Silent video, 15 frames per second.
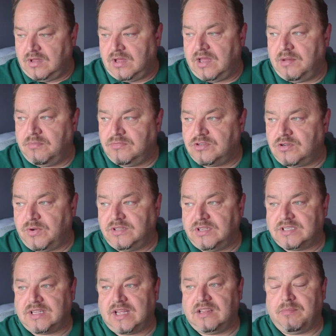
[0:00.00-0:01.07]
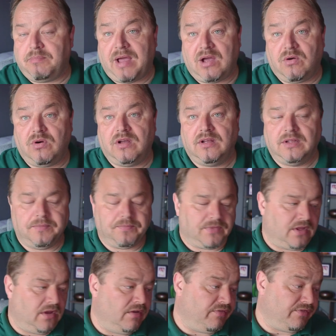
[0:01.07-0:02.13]
um, to understand the power
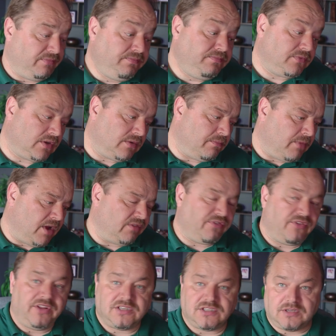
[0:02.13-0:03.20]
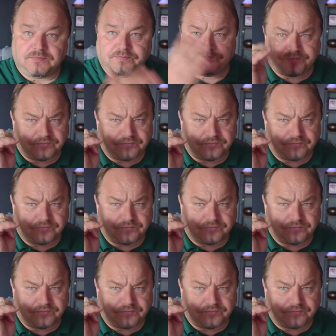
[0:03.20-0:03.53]
of mindfulness